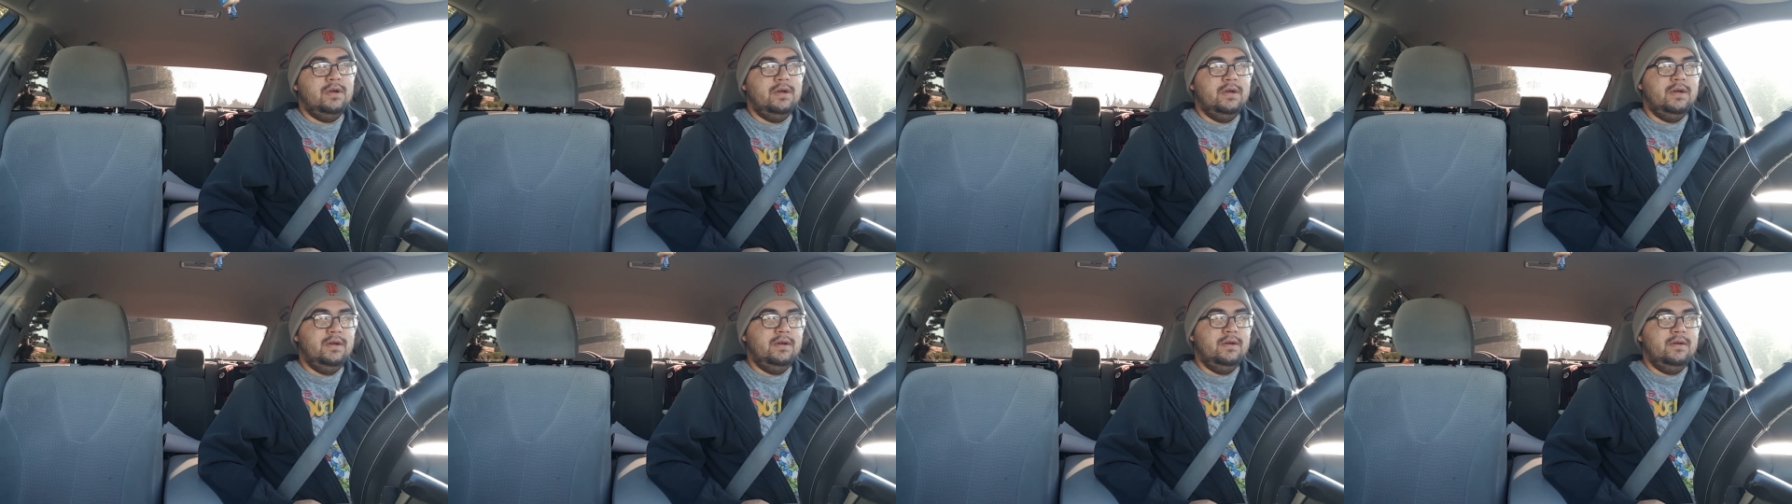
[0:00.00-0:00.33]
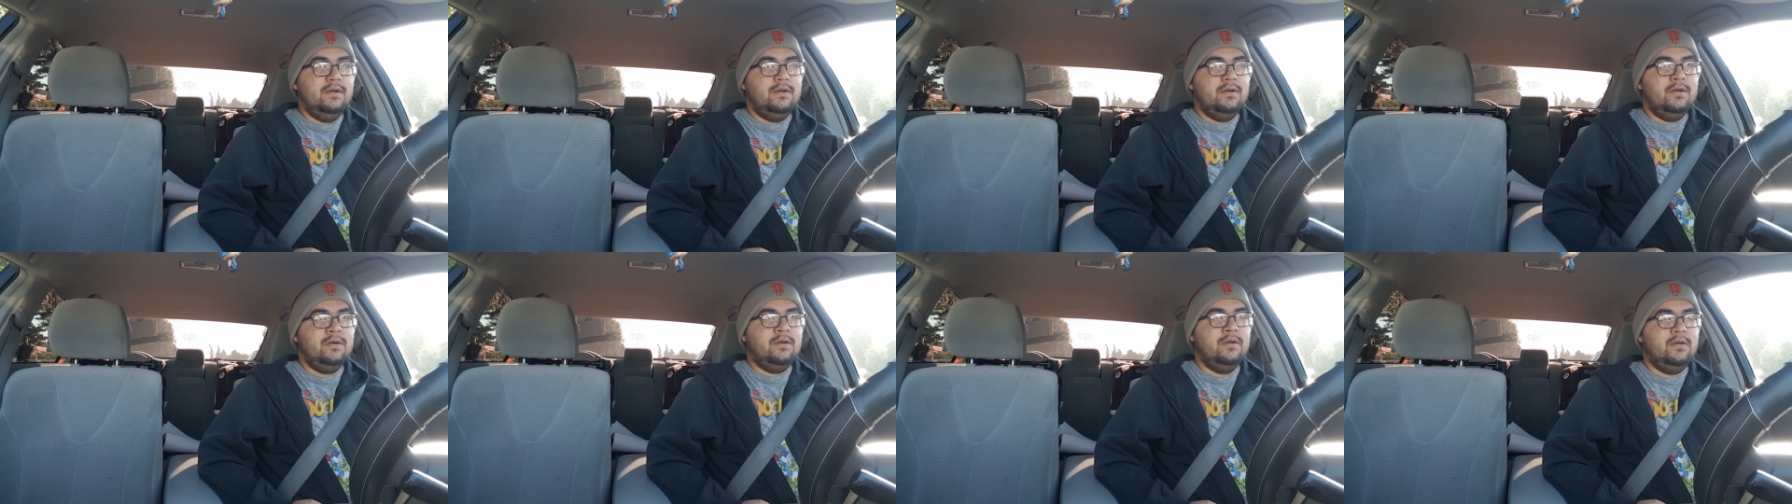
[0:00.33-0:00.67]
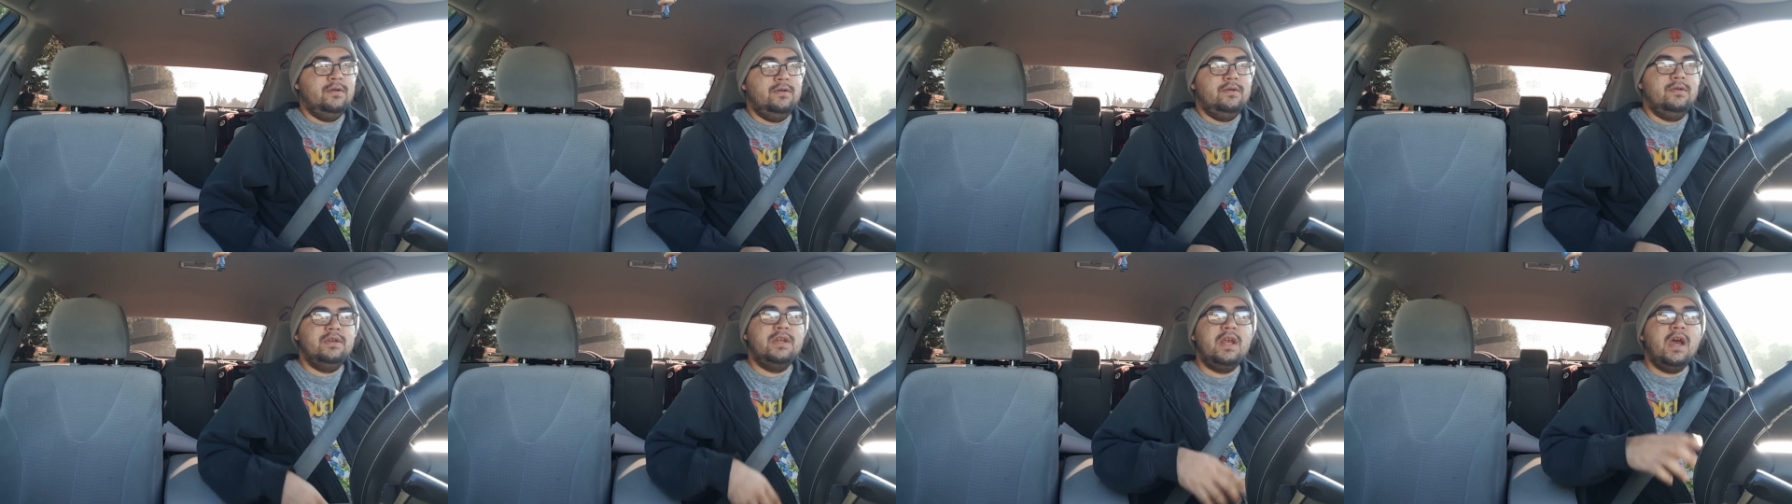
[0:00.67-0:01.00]
uh, or
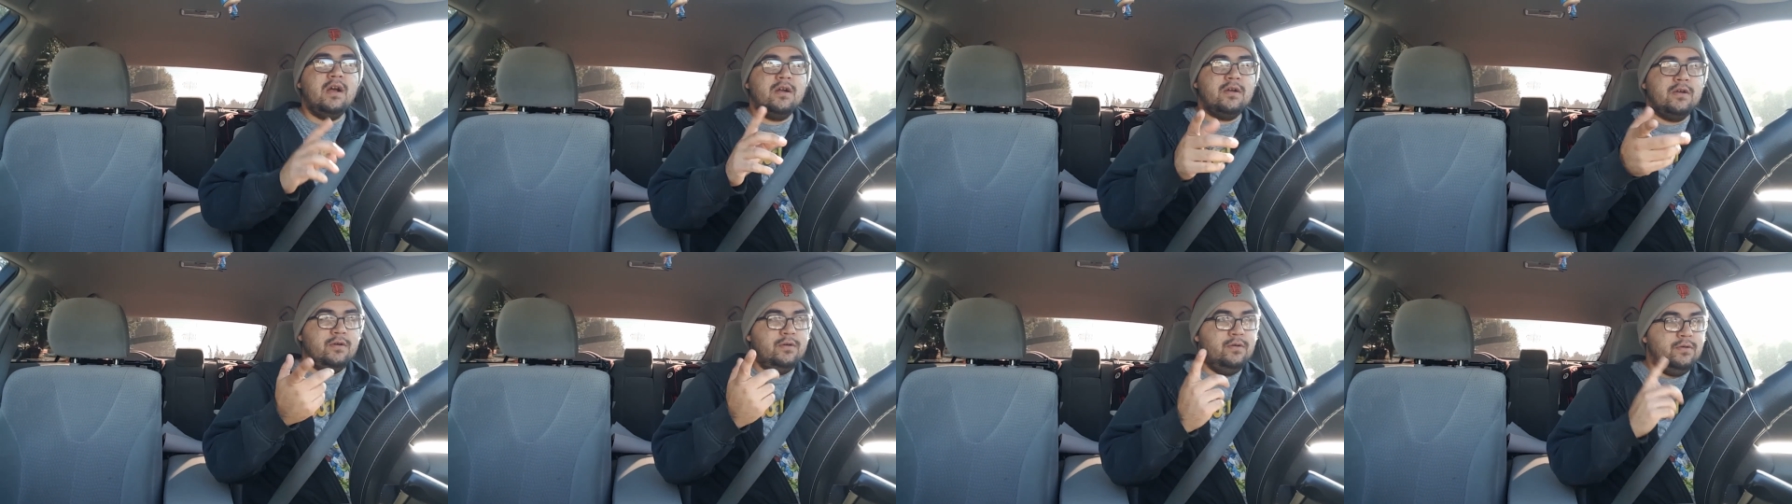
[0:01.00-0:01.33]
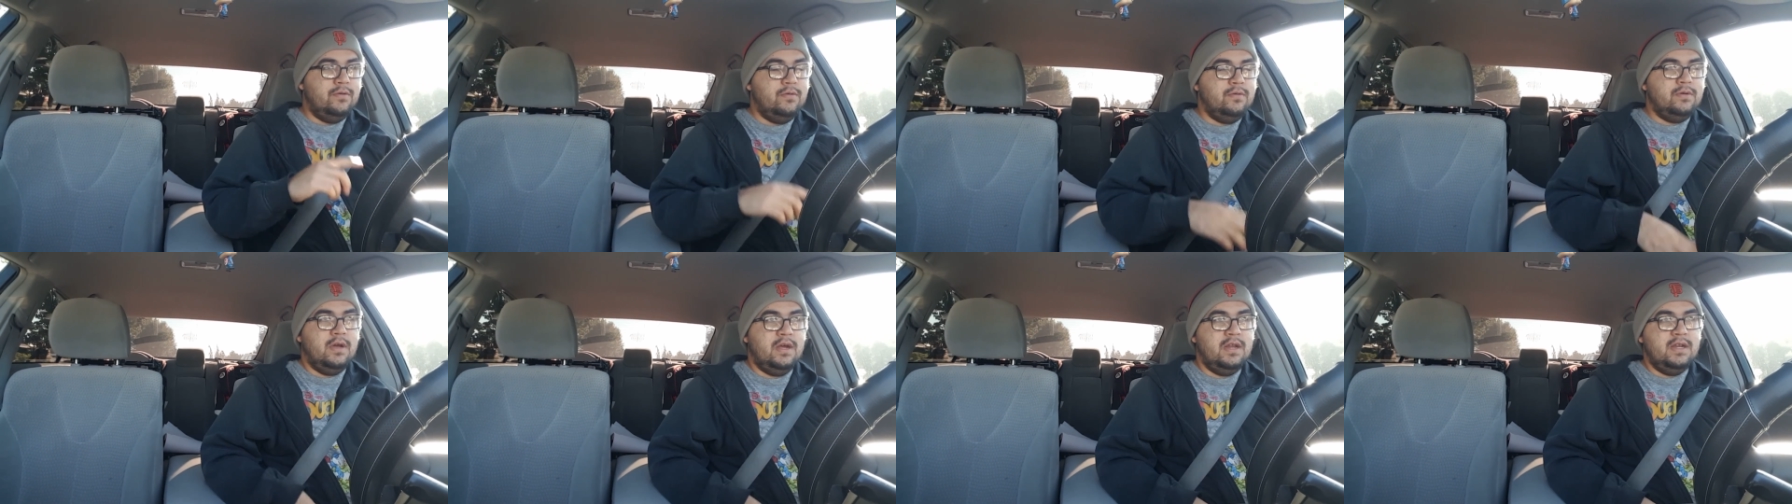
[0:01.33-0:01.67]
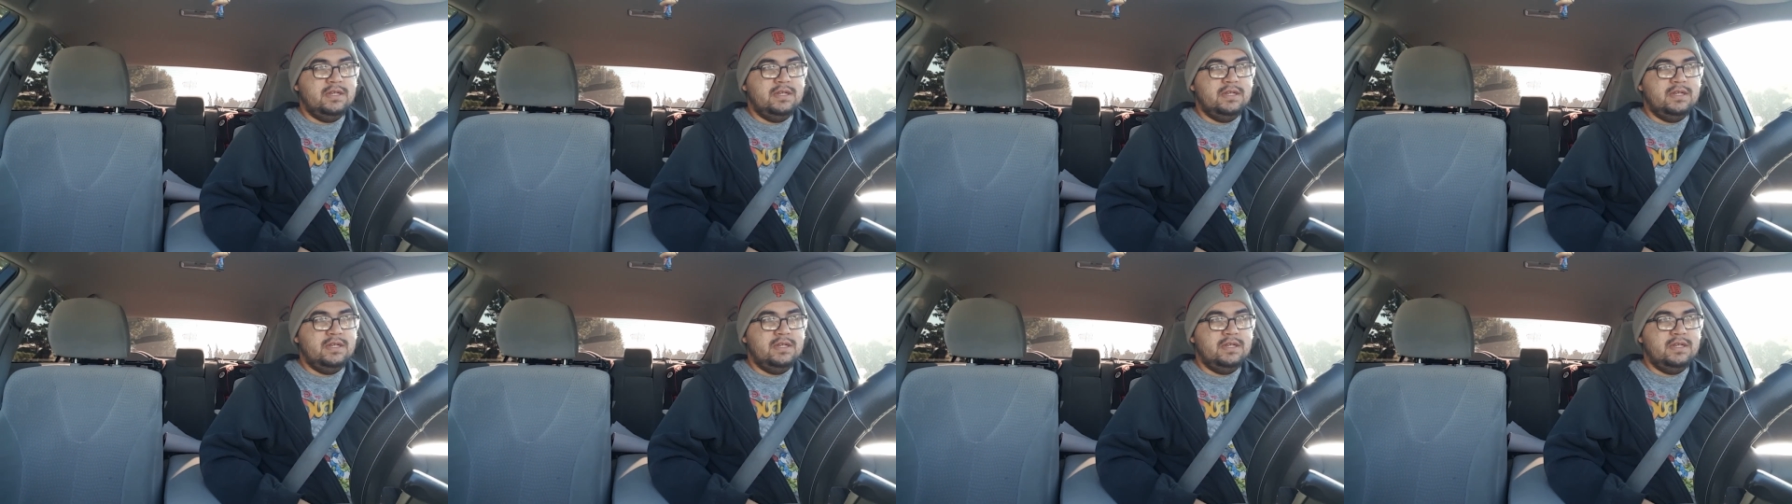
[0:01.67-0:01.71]
Yakko.